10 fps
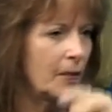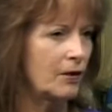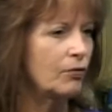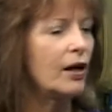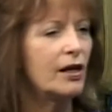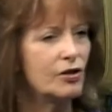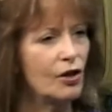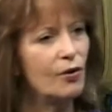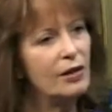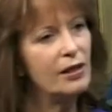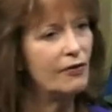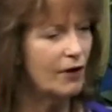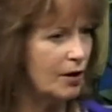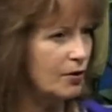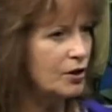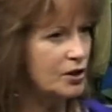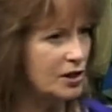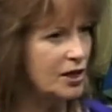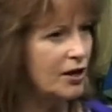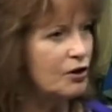Right, so if I were to sit
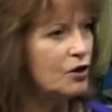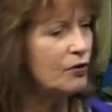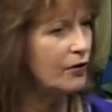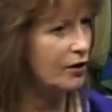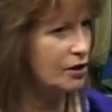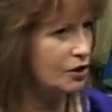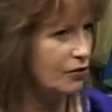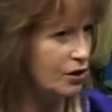down and do a very serious